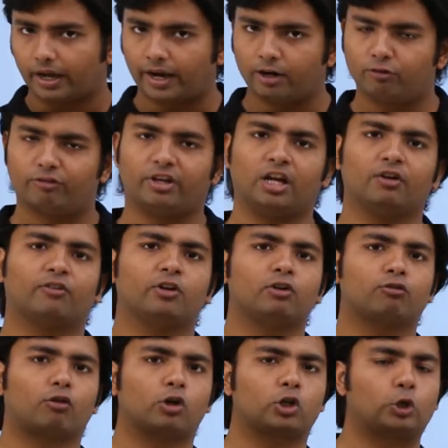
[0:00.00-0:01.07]
and whenever
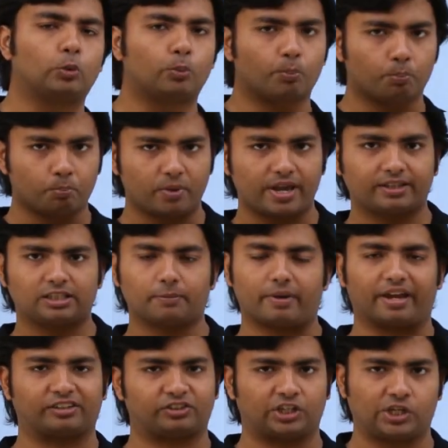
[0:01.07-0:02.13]
you want to make them
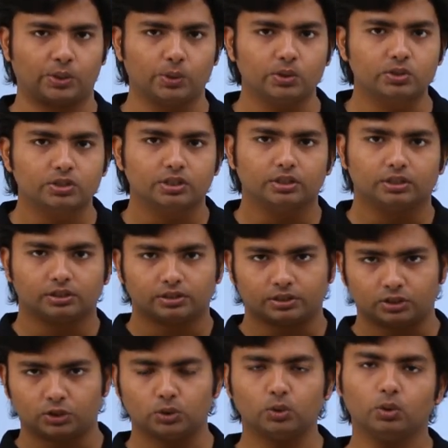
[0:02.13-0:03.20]
execute
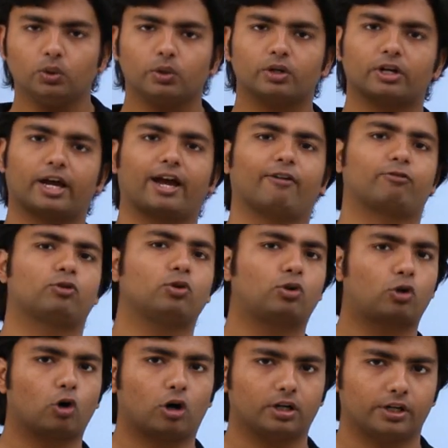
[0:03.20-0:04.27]
you have to
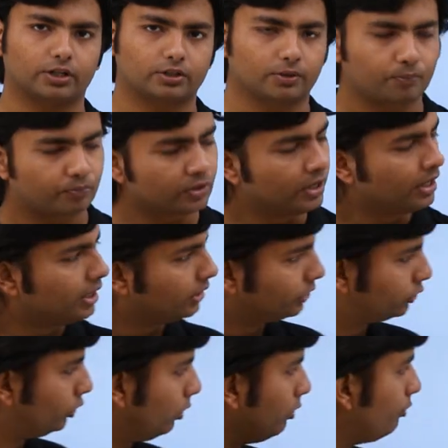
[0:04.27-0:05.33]
call it
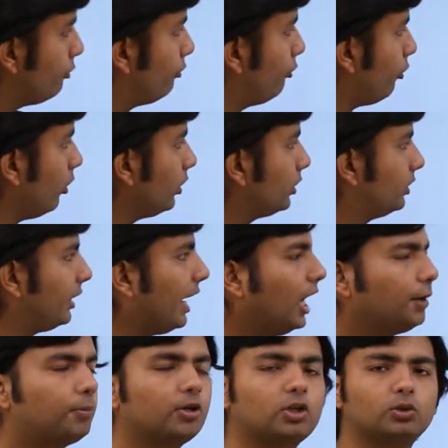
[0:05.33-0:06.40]
so for
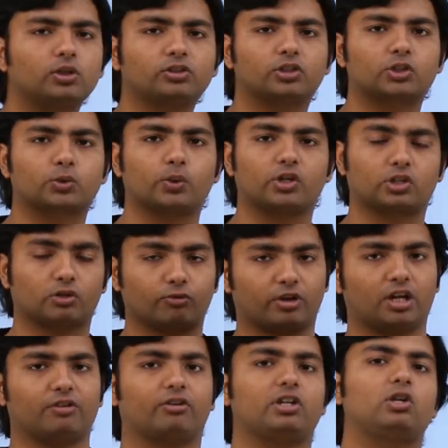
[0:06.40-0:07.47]
that particular situation
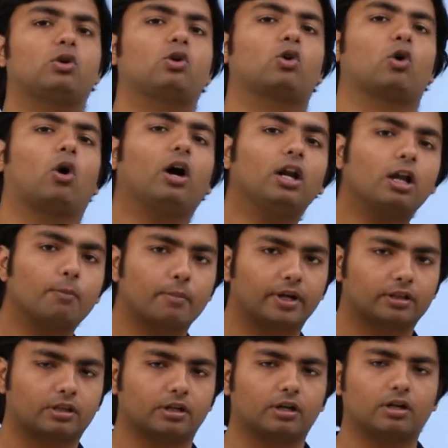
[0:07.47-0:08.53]
whenever you call a
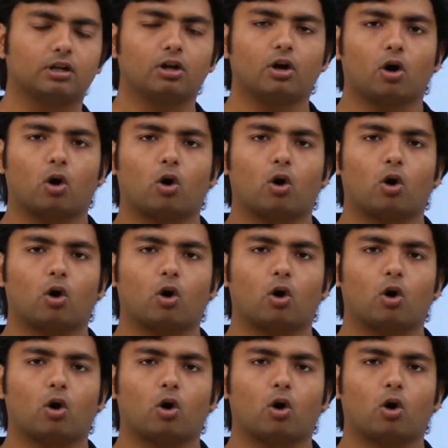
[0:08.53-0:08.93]
method